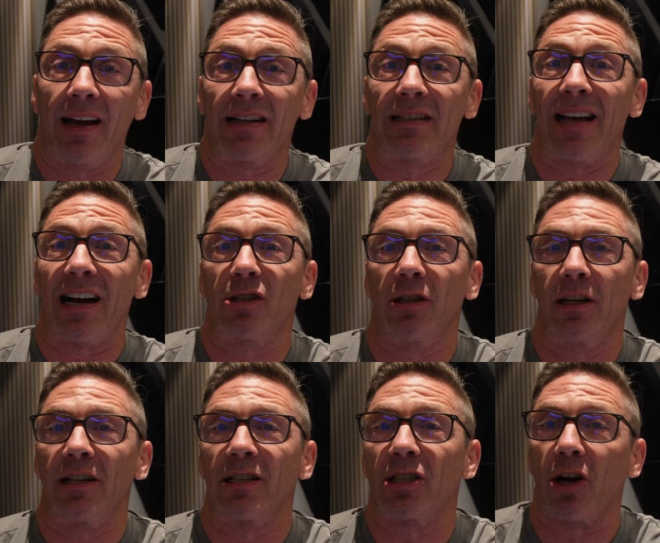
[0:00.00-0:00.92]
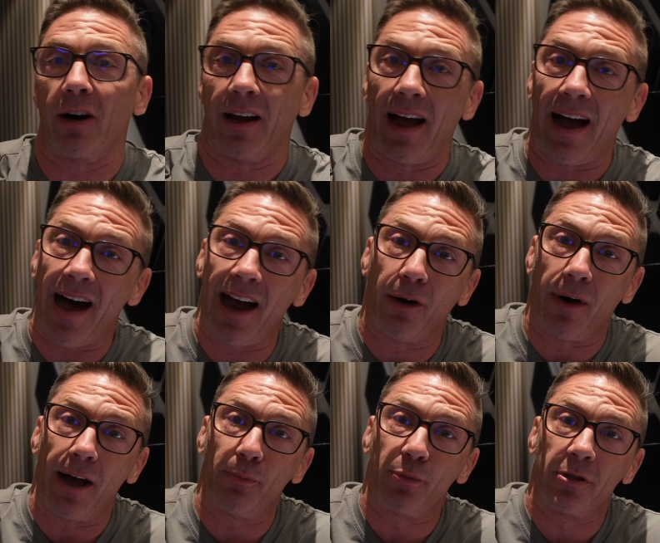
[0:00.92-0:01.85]
It's starting at high
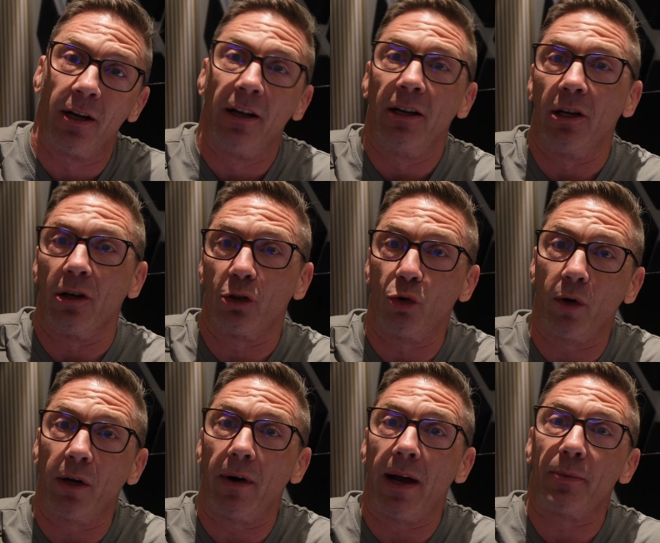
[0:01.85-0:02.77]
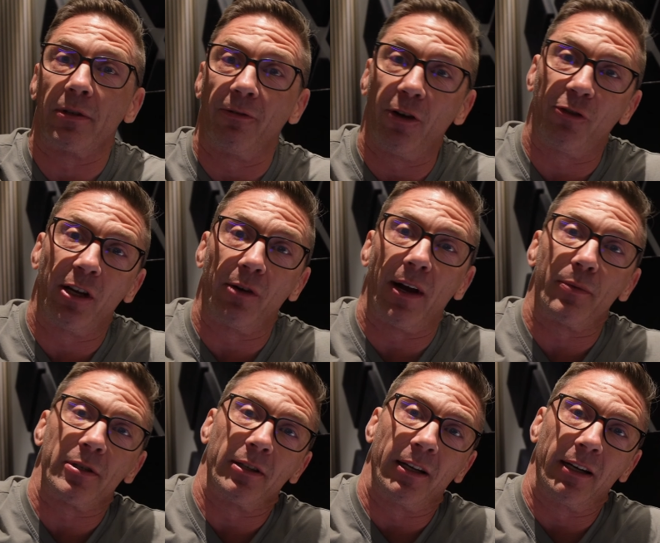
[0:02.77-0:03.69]
reps, 20 reps and 15
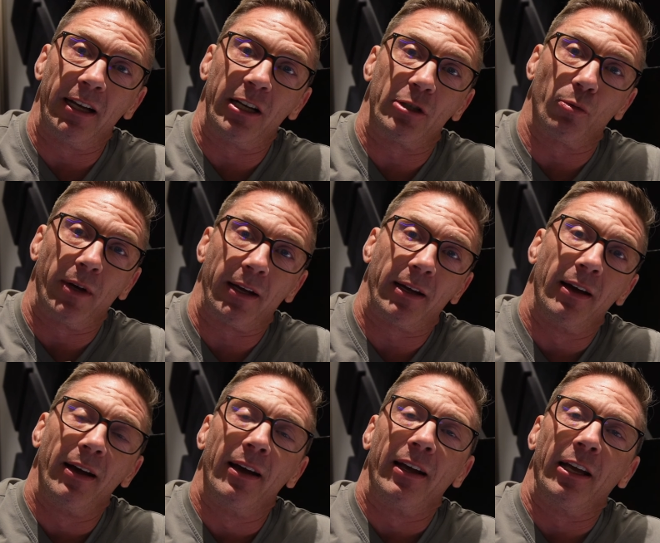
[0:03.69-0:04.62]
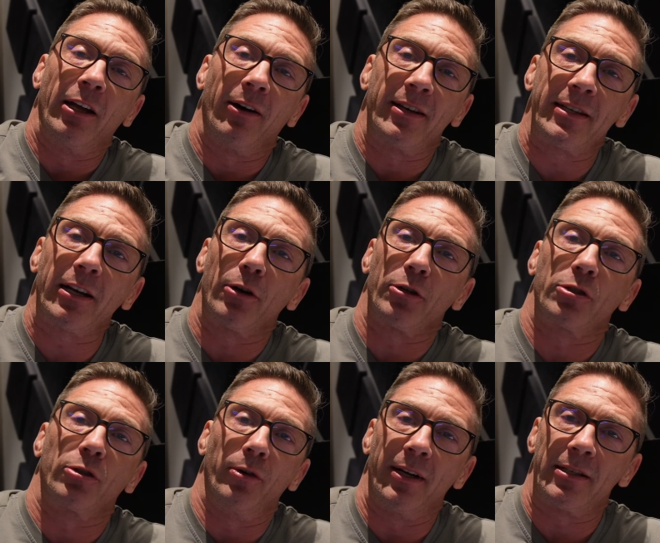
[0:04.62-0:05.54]
reps, and then each week, as it goes
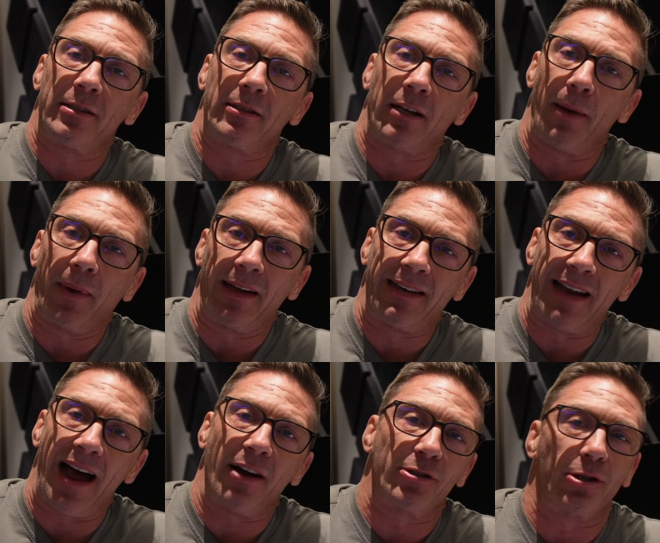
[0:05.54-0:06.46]
it's coming down.